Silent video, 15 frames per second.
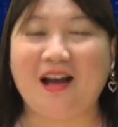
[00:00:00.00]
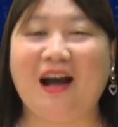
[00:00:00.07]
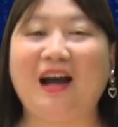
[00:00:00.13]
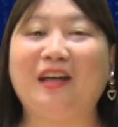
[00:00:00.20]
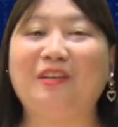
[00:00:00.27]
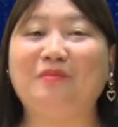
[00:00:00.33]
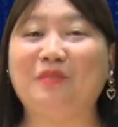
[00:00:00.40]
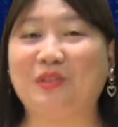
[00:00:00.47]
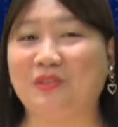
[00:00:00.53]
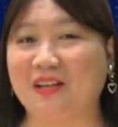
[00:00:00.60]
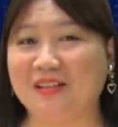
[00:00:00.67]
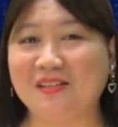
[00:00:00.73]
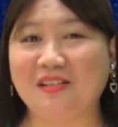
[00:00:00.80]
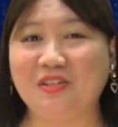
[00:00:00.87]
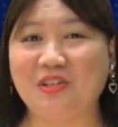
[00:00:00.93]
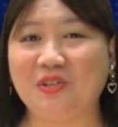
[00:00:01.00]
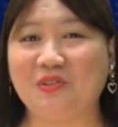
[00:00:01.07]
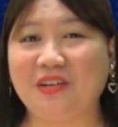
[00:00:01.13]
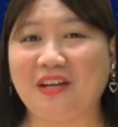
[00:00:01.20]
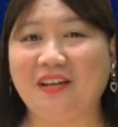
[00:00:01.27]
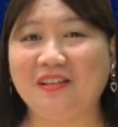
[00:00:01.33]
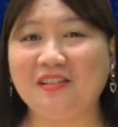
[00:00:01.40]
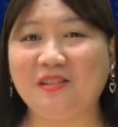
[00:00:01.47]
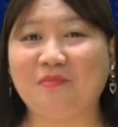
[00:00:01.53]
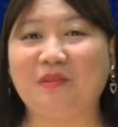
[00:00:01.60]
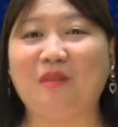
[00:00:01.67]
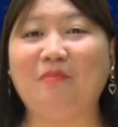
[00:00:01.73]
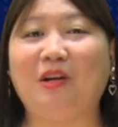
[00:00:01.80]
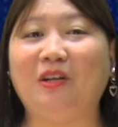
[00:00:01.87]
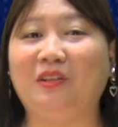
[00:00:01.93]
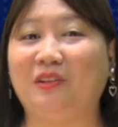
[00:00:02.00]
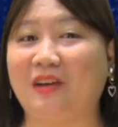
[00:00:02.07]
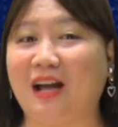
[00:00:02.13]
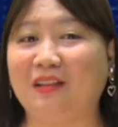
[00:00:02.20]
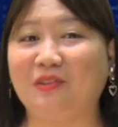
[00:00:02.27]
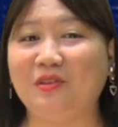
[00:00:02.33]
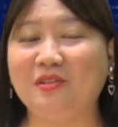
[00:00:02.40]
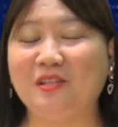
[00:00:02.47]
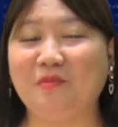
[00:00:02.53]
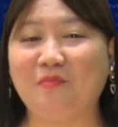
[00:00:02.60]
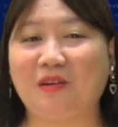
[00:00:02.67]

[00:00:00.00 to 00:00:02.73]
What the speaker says: I am Theresa Reyes from Honorato C.